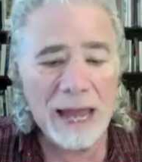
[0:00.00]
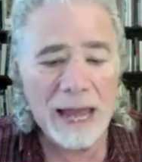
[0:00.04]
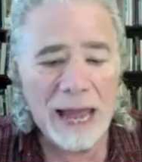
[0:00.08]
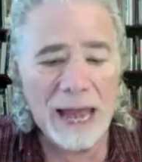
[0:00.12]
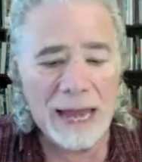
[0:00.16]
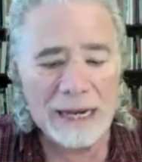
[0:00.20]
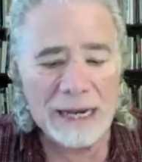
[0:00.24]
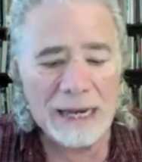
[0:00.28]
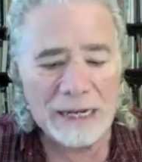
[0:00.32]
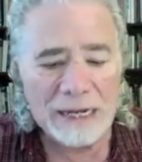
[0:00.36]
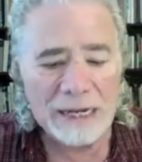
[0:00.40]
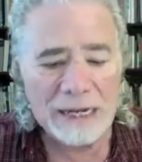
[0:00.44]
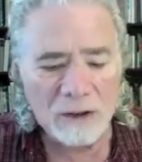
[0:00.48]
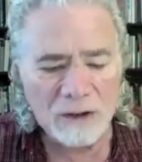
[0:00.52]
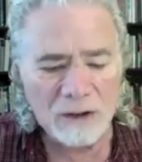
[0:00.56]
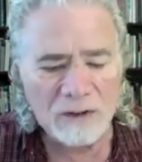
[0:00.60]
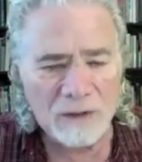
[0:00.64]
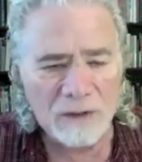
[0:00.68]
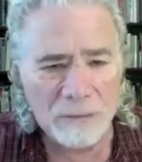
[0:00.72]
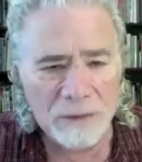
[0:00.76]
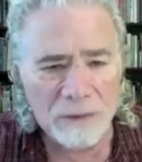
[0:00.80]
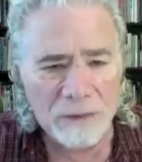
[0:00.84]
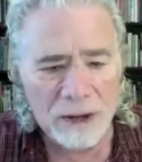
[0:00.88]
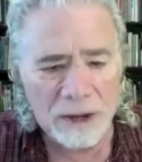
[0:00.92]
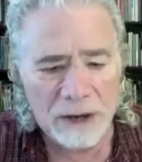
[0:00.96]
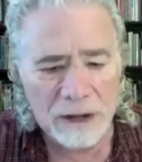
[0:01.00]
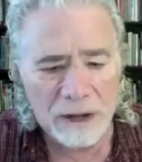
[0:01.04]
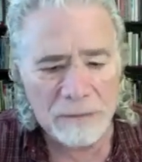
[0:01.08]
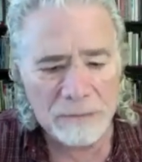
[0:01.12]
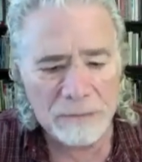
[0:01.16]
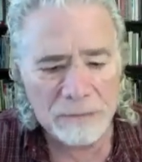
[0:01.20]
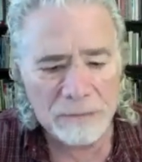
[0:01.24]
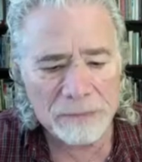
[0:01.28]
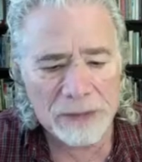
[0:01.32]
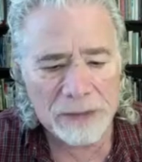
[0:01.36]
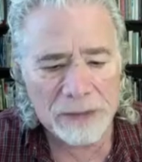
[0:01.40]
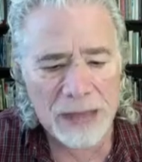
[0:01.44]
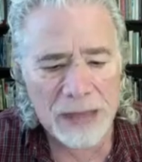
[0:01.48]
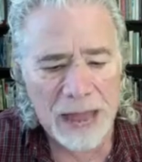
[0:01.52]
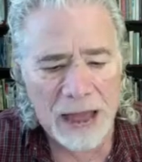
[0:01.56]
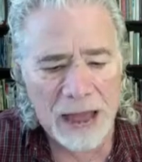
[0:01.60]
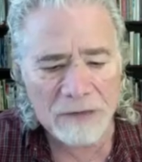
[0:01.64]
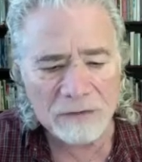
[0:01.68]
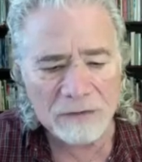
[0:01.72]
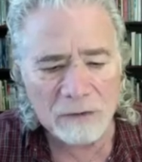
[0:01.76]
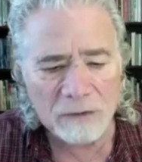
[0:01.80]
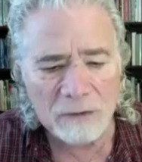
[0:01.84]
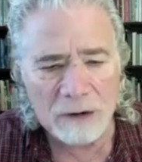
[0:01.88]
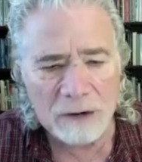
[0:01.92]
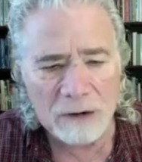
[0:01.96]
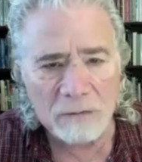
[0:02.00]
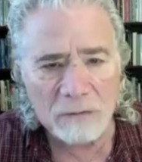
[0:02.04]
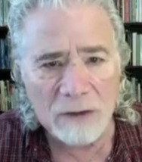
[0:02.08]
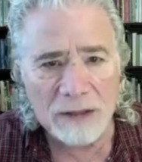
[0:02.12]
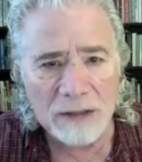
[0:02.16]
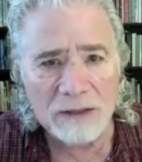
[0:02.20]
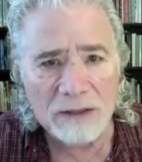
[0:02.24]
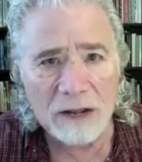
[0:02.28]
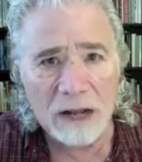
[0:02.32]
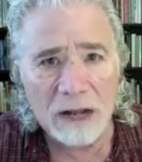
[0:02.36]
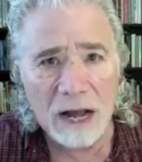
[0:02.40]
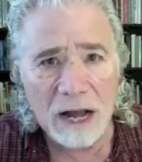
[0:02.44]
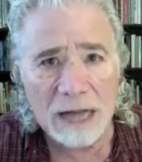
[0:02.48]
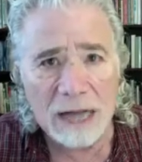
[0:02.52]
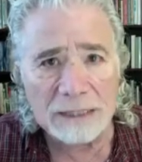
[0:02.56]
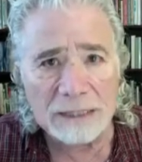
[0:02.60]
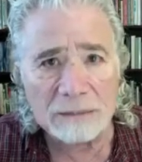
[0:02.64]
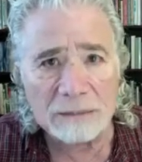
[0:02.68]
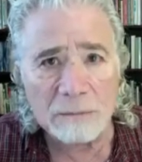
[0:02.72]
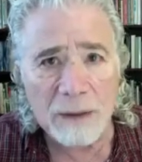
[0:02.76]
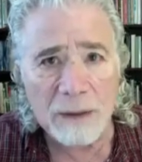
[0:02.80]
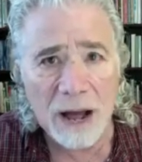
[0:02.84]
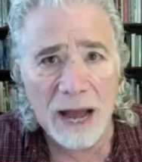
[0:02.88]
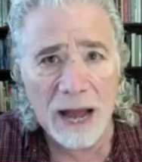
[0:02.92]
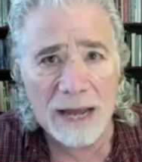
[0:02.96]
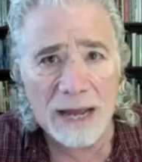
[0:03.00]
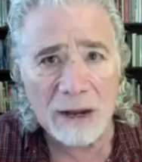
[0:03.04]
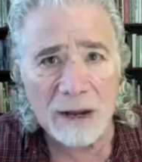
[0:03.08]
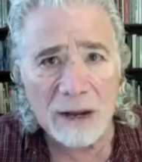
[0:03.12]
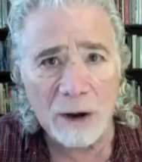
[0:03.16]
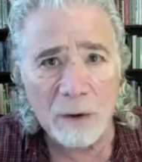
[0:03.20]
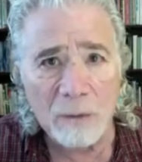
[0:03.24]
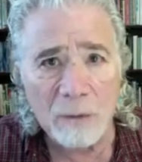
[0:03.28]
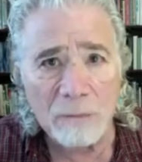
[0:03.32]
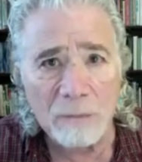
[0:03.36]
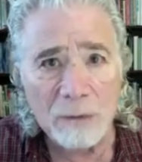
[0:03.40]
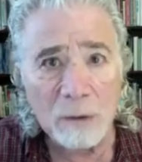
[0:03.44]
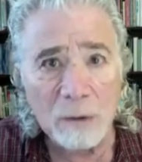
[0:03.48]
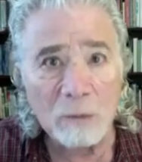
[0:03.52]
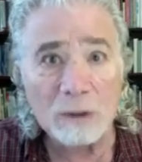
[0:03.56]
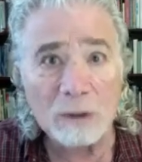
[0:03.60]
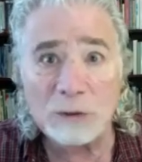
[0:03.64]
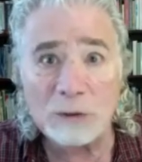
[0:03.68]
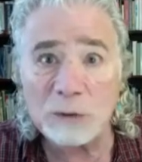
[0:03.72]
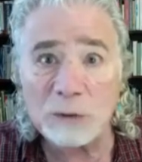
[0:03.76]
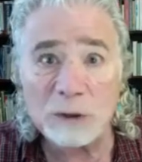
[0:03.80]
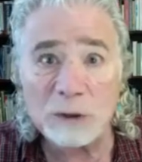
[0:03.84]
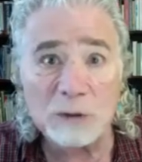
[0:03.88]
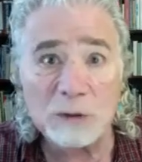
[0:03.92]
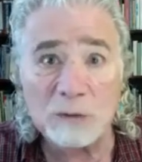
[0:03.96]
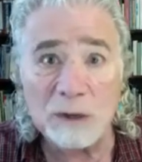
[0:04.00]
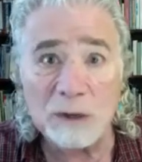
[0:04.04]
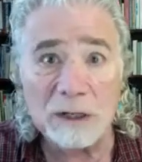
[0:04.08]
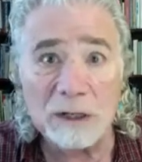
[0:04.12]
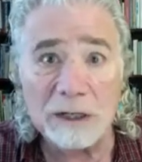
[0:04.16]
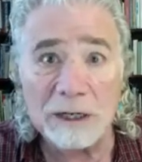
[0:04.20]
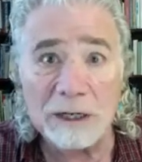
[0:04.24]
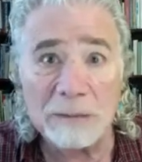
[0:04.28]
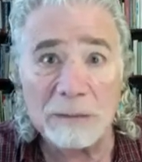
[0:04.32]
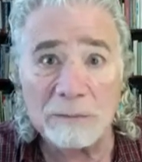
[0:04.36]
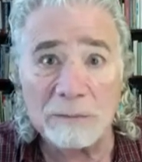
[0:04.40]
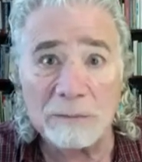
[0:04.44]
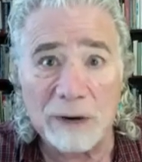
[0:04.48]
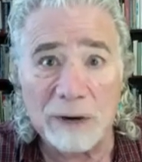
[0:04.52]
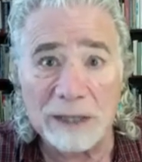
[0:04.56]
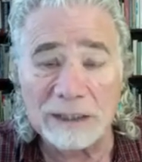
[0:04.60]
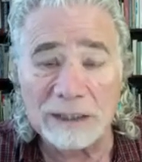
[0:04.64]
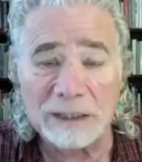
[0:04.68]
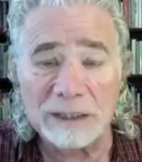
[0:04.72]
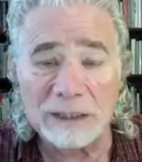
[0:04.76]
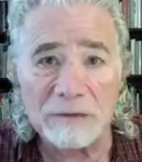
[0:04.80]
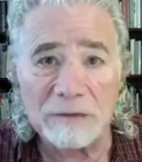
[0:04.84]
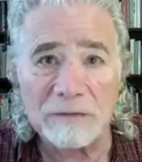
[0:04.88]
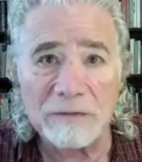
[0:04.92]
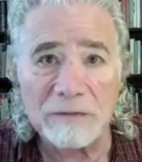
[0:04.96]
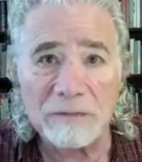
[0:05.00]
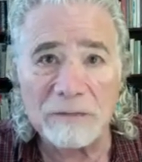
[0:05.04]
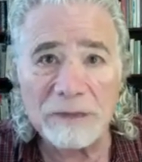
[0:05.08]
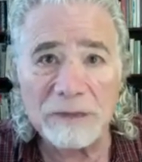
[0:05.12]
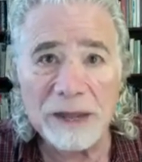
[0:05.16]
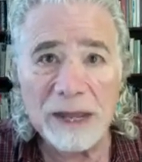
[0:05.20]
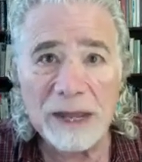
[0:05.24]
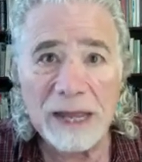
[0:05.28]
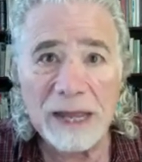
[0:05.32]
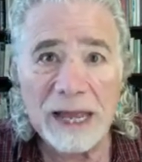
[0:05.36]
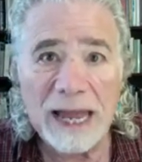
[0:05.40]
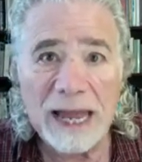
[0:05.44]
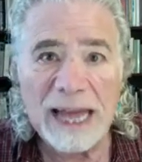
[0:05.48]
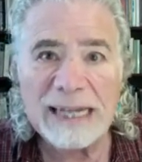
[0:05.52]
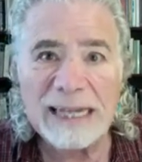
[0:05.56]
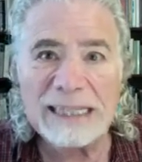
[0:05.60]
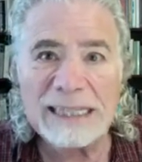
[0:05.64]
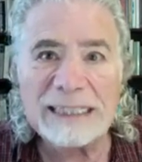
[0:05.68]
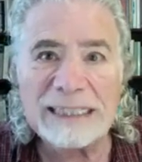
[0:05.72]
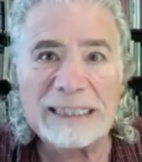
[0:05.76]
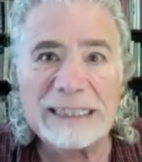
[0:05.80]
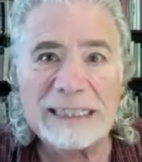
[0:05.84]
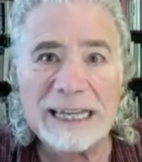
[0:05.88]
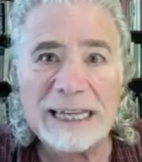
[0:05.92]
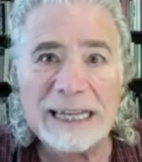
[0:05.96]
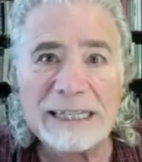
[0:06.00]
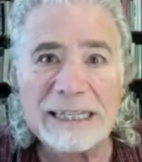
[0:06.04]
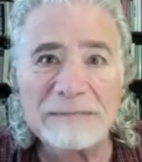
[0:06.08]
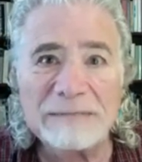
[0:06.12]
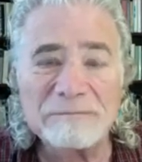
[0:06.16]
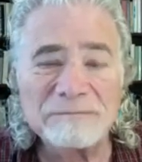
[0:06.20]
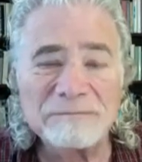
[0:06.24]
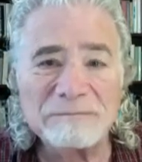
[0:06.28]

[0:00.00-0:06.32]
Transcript: And he looked at me after he read the guy's bio, which was really impressive, and he said,